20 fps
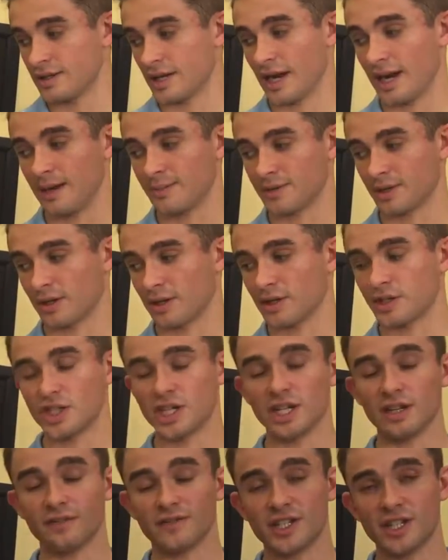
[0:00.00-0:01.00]
times our
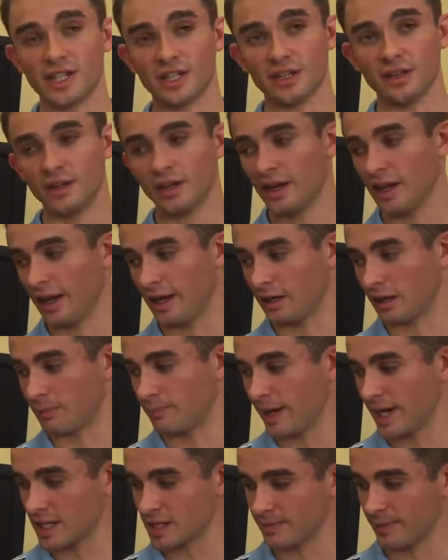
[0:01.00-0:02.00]
G of T. And our
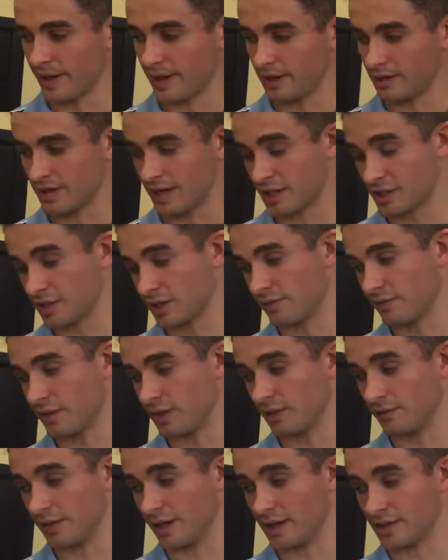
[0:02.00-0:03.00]
baseband is actually
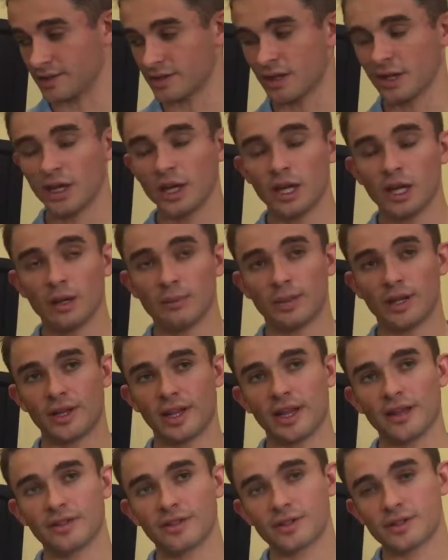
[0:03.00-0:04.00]
V of S. But
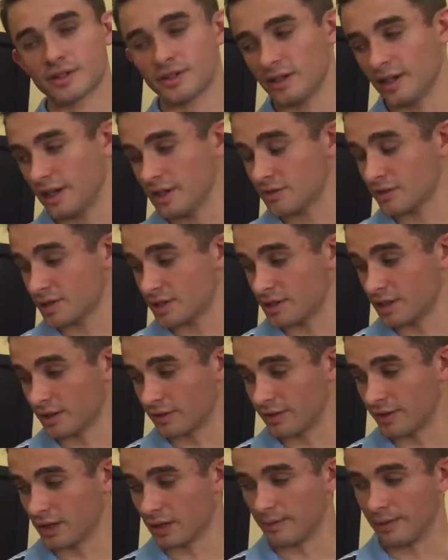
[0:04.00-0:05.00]
the
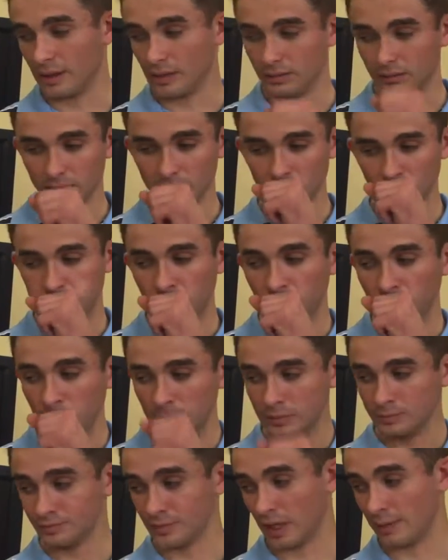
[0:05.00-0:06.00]
interesting thing about
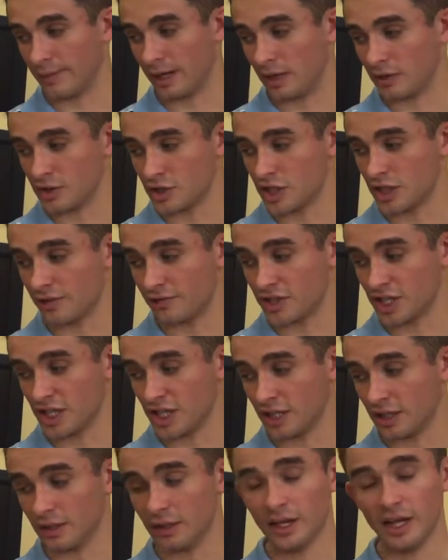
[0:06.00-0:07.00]
about G of
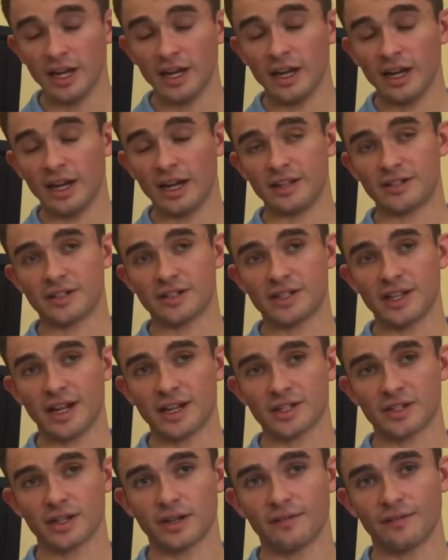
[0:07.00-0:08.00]
t, it's
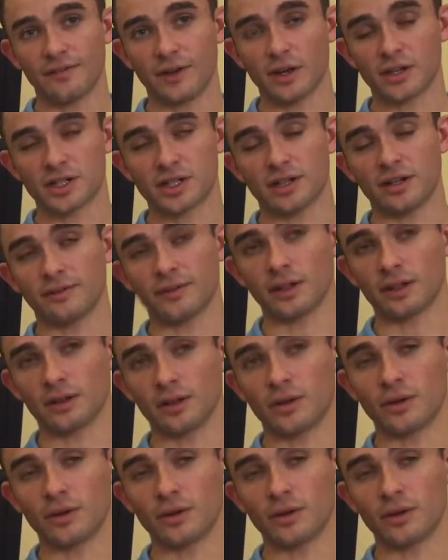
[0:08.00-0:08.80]
actually a function of our